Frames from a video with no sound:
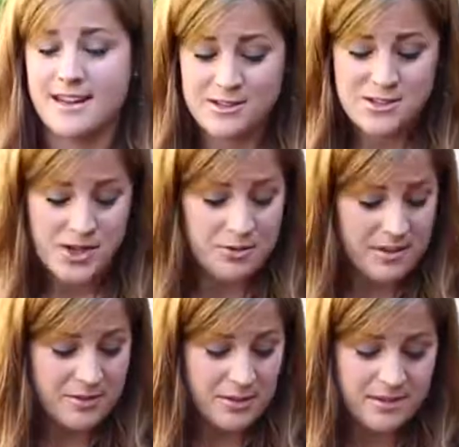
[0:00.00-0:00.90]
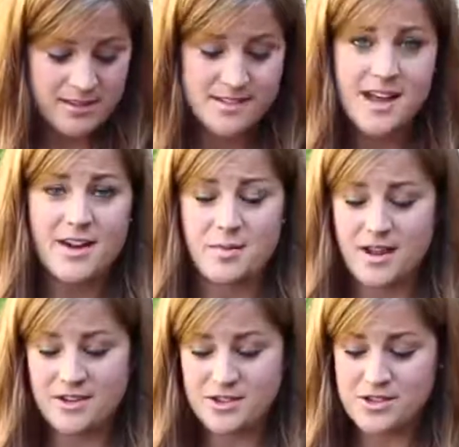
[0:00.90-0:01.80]
that I start with these kind of
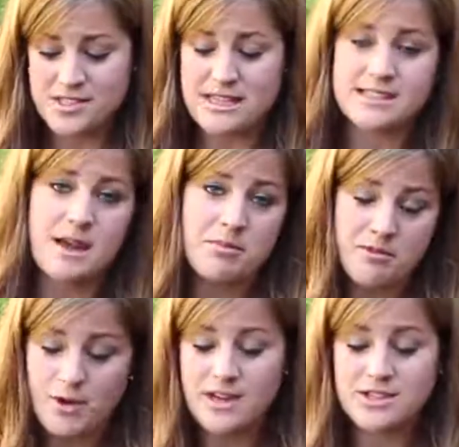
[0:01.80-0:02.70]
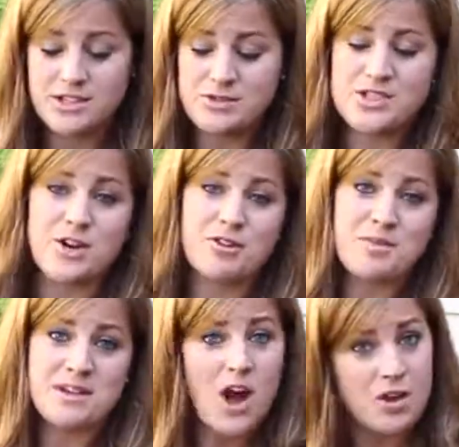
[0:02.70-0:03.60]
planters, except for I do start
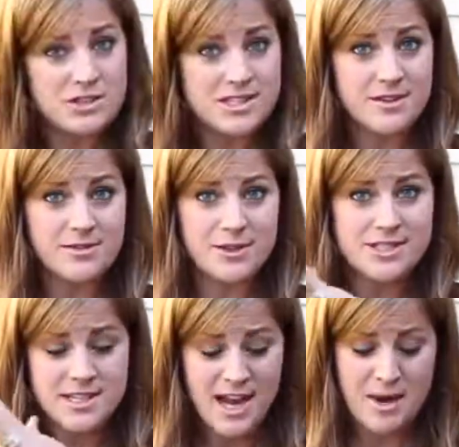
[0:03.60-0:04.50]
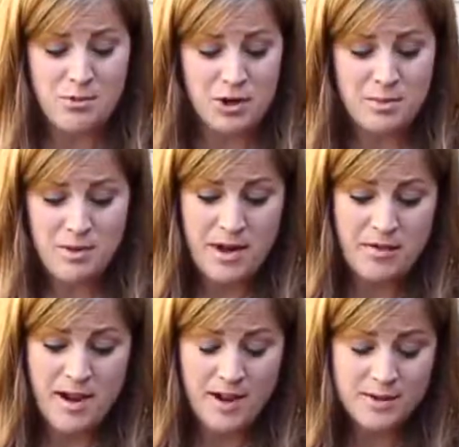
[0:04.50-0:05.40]
with my taller stuff first and kind of work my way
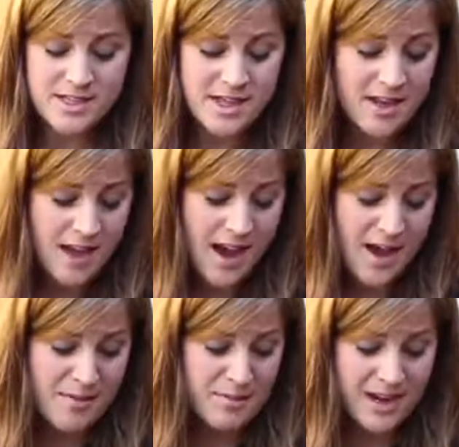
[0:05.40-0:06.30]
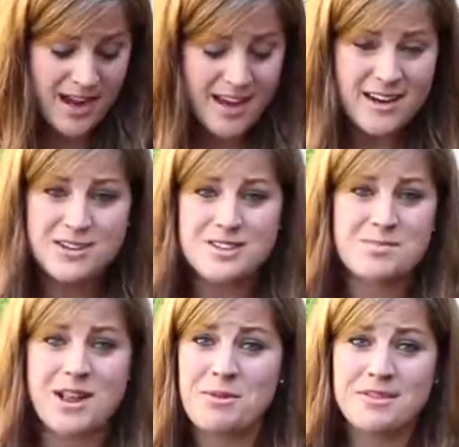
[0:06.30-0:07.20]
around. But I kind of just
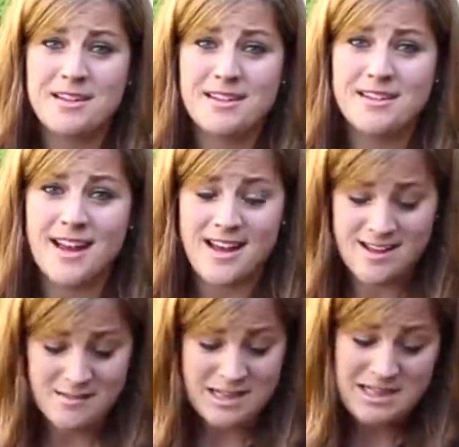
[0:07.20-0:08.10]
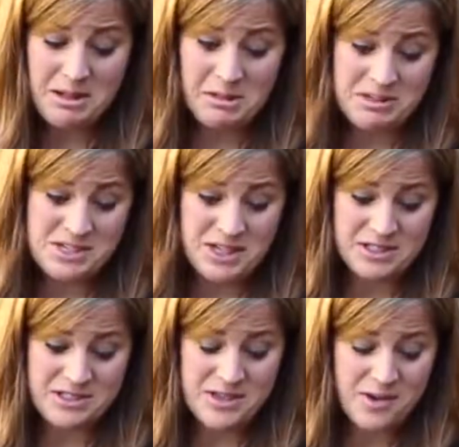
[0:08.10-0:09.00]
play with it until it looks
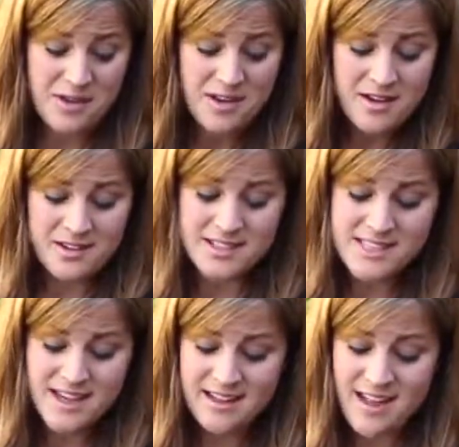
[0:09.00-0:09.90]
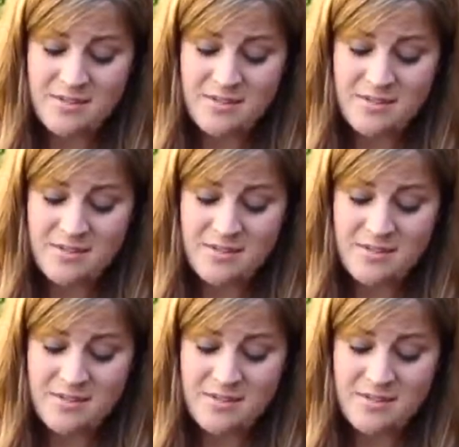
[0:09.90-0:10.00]
good. So you see I